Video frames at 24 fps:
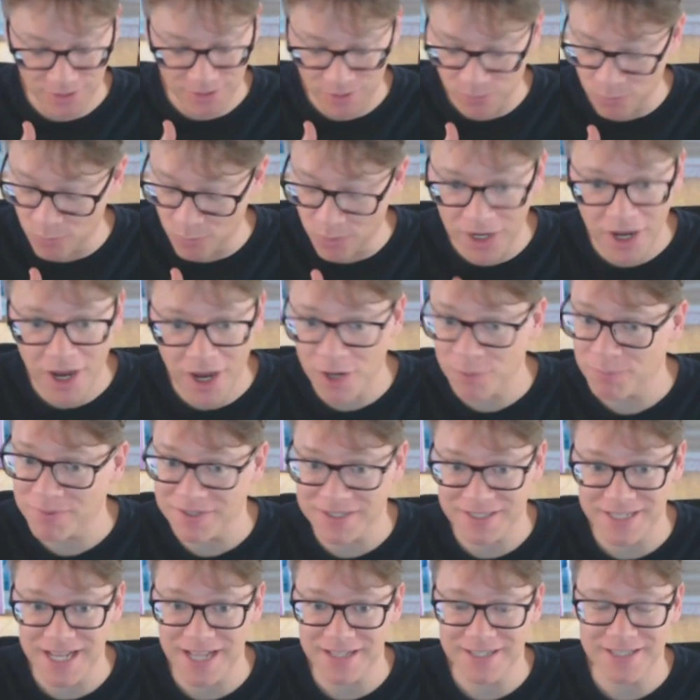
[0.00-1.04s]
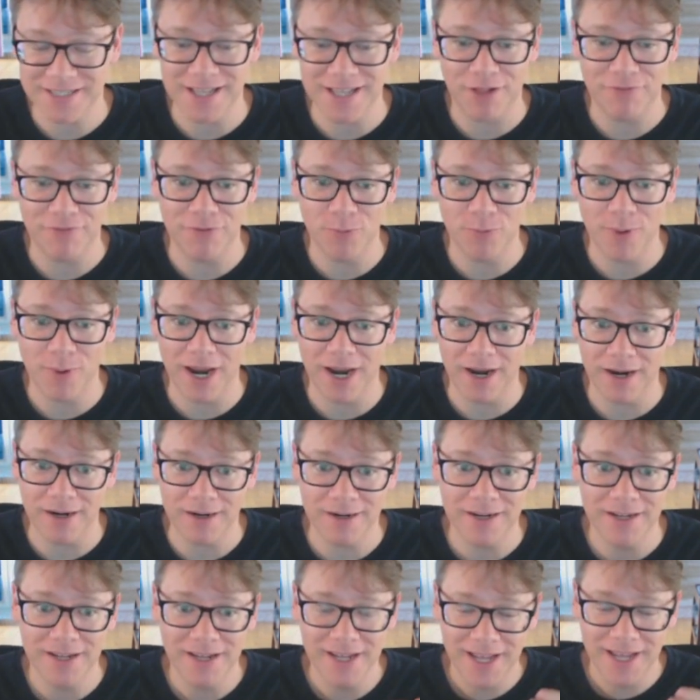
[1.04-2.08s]
one hundred percent
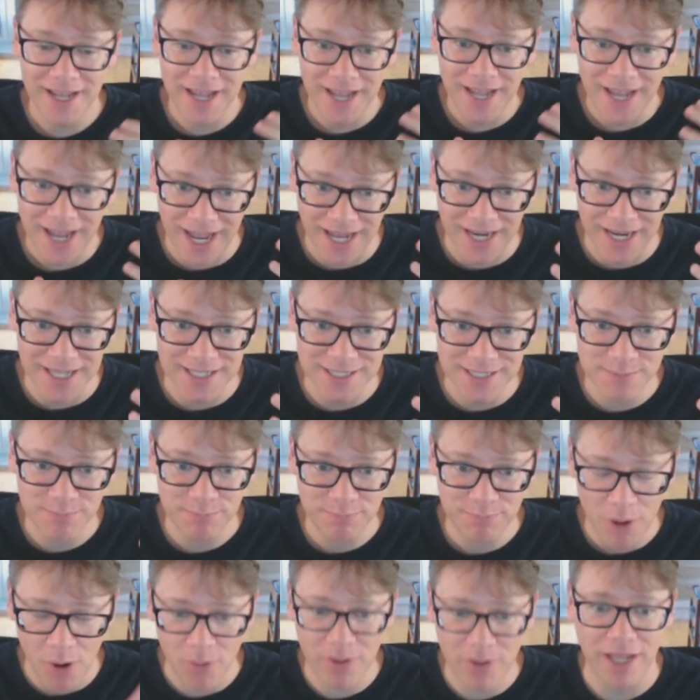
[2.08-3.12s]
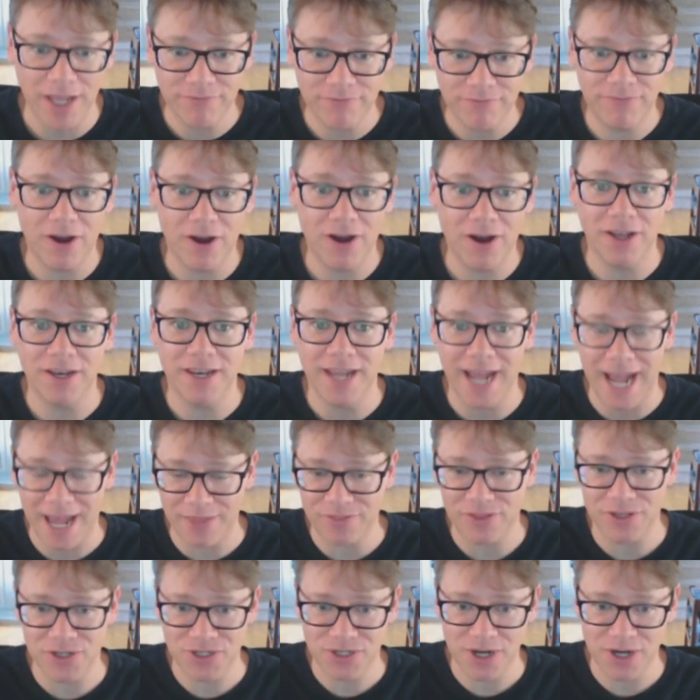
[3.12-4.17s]
self-aware, and he's poking fun
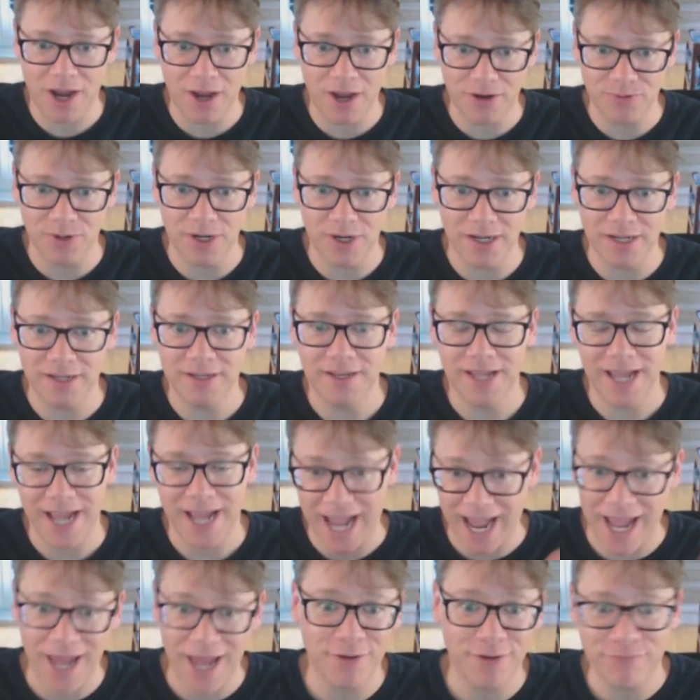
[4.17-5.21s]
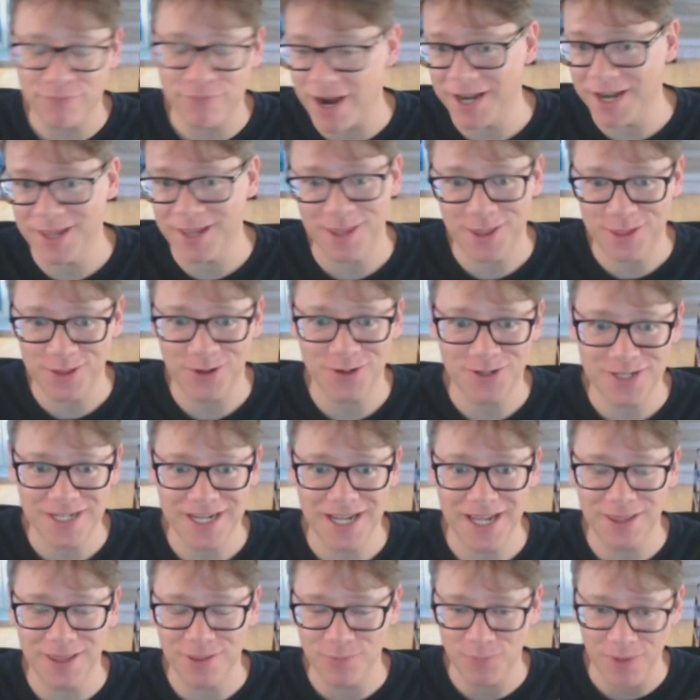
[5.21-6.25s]
at the genre yeah. and Friday the
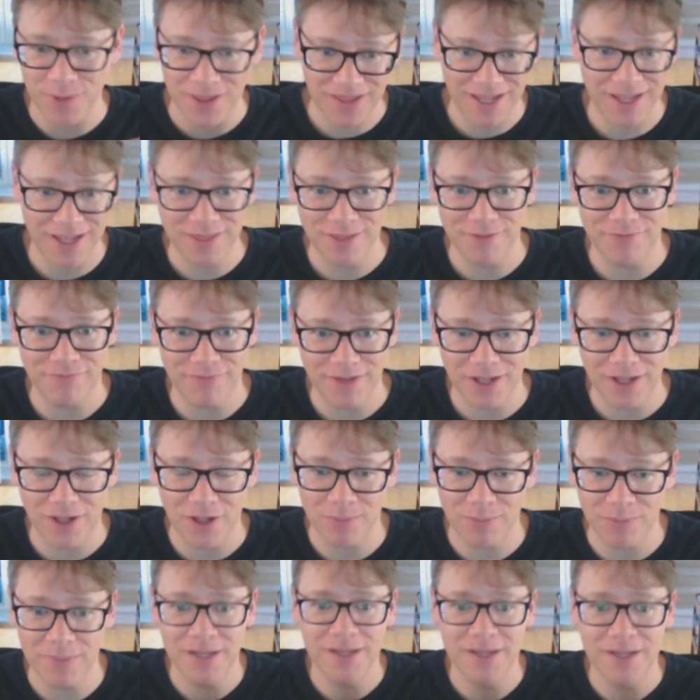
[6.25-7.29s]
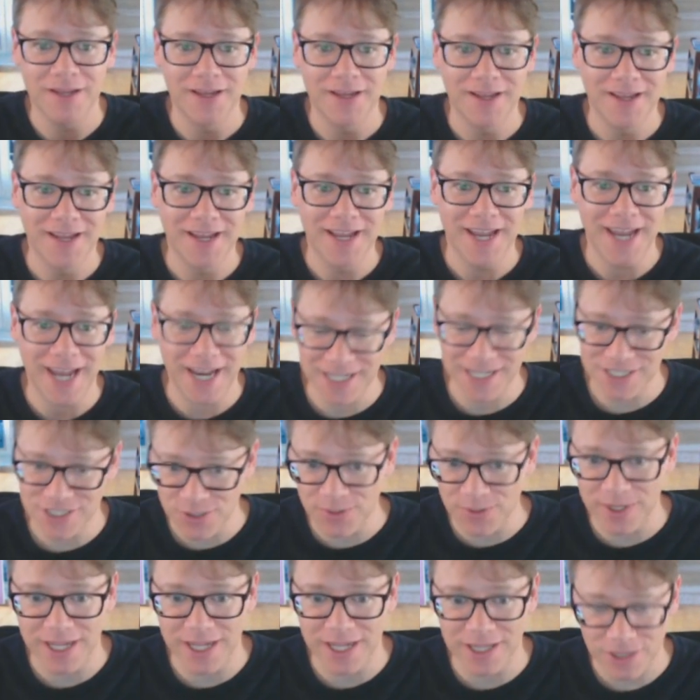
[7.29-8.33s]
Thirteenth within the film. Yeah, and he's
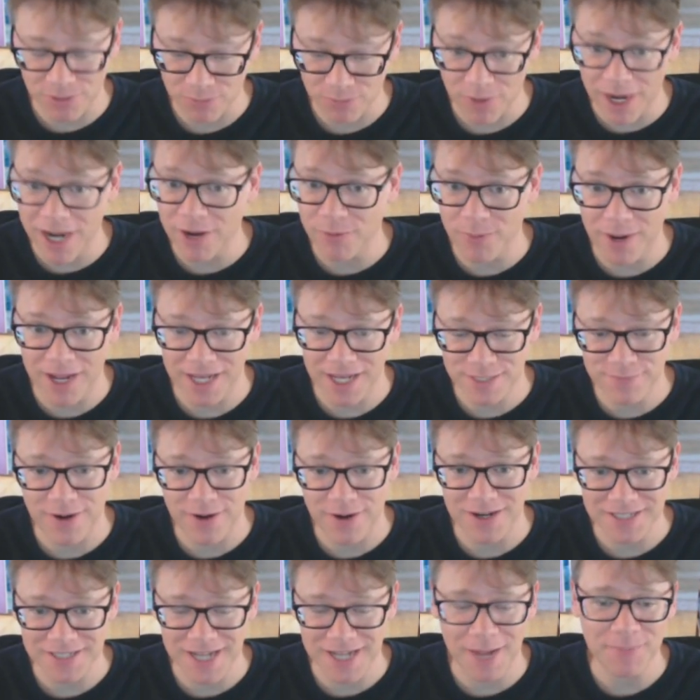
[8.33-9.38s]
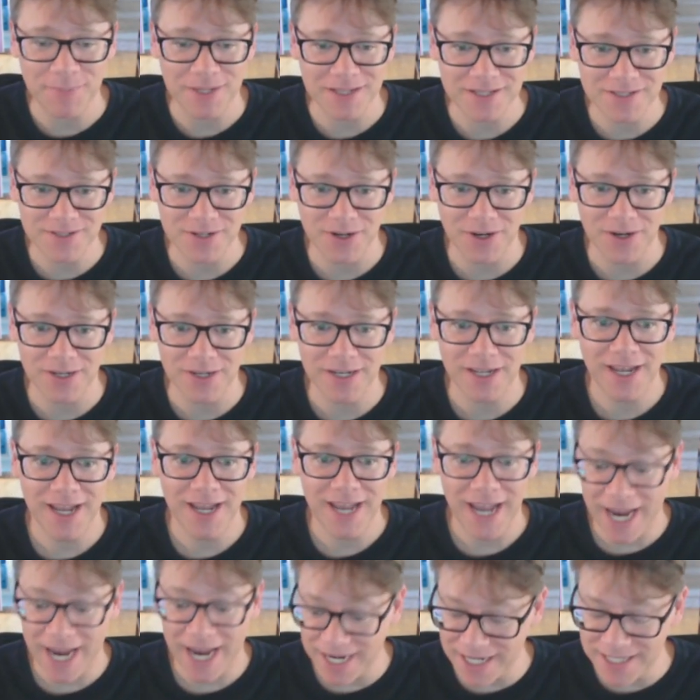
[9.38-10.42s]
doing it the right way as far as I'm concerned. Yep,
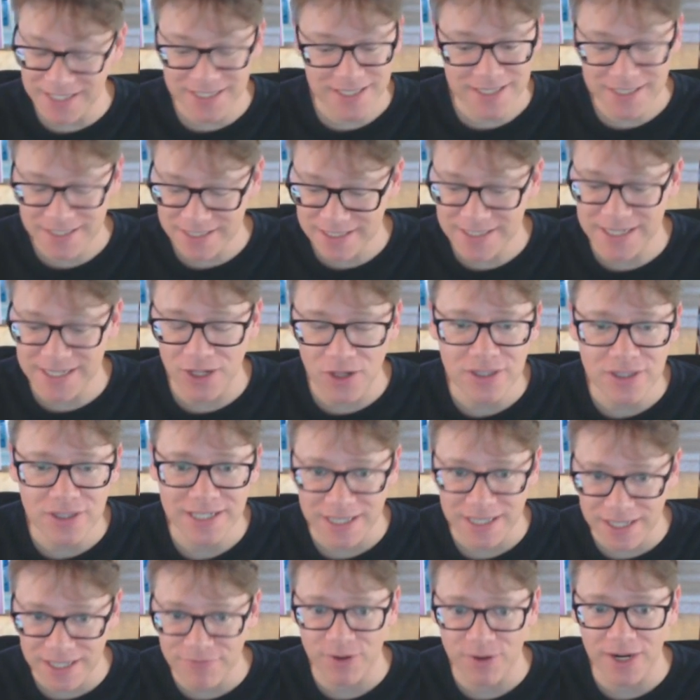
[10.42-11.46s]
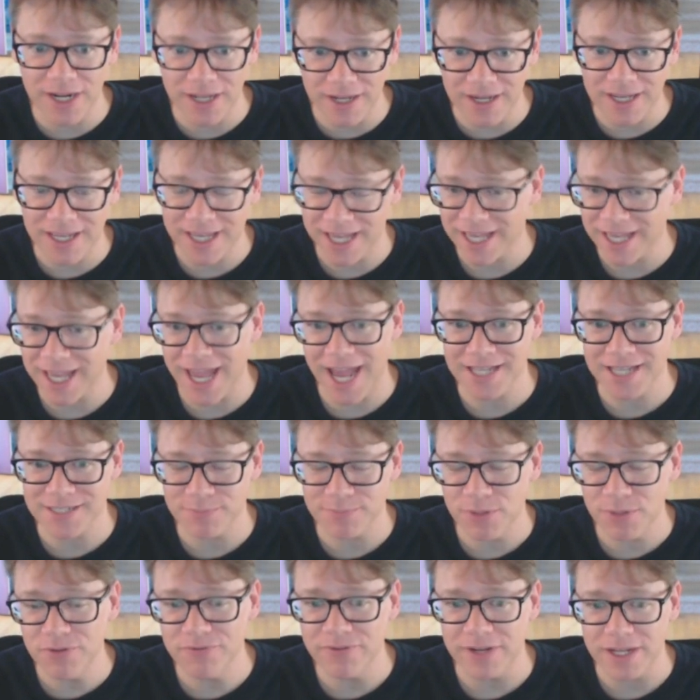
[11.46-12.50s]
it's very. And he's still yes. delivering a kick-ass
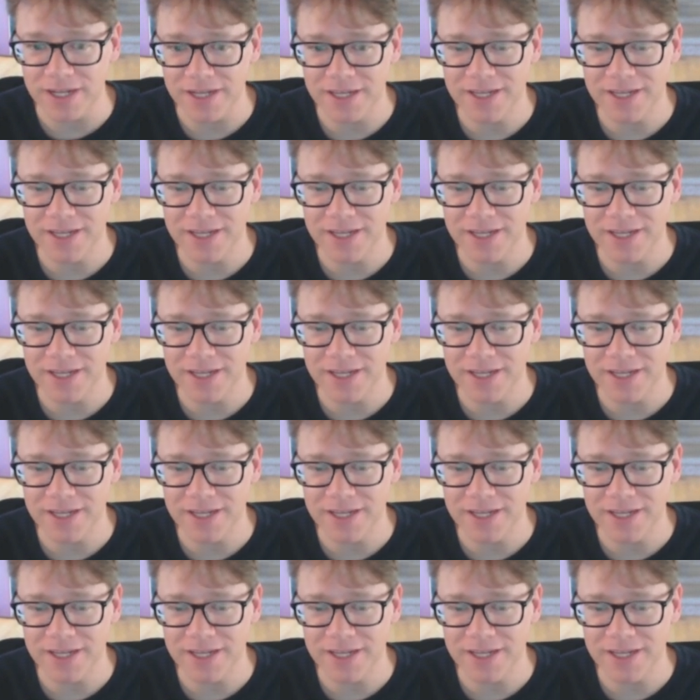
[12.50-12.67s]
yes. movie. It's